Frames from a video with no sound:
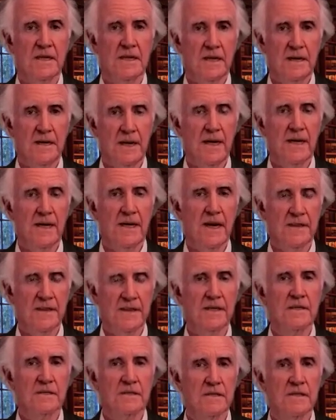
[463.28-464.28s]
And I
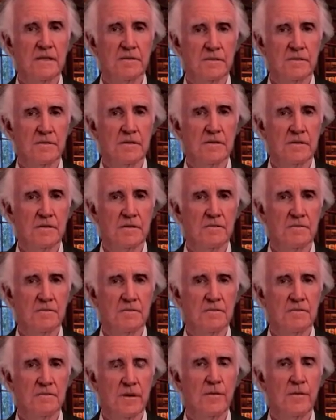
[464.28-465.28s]
think that
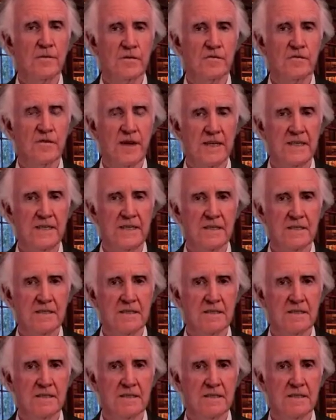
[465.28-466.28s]
when we reflected,
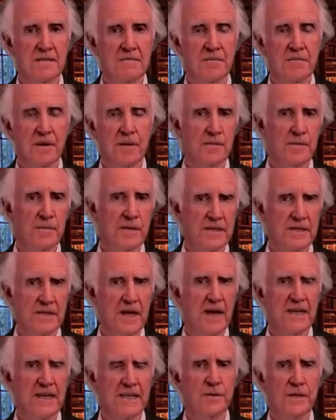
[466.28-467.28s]
probably
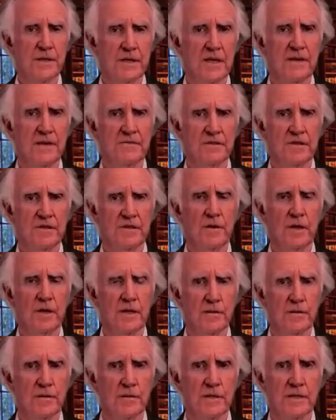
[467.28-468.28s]
as we left, not
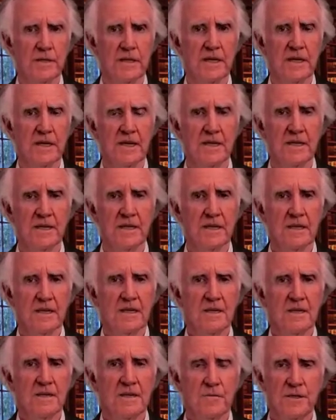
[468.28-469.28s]
while we were there,
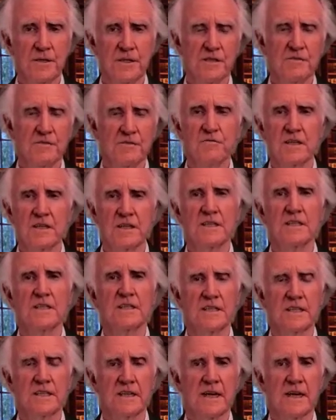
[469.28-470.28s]
we just really did
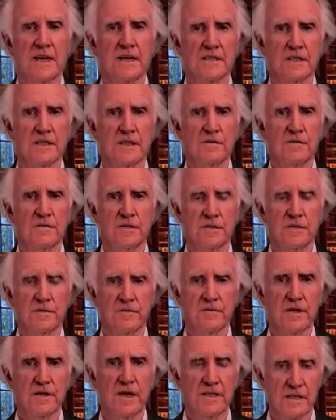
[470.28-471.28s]
see ourselves
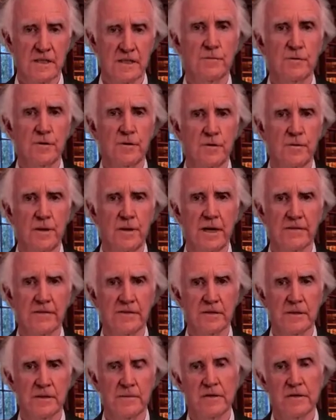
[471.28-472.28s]
as a small part of
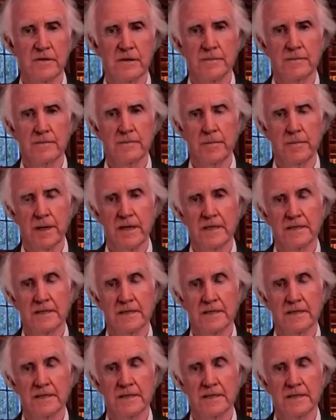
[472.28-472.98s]
an American play.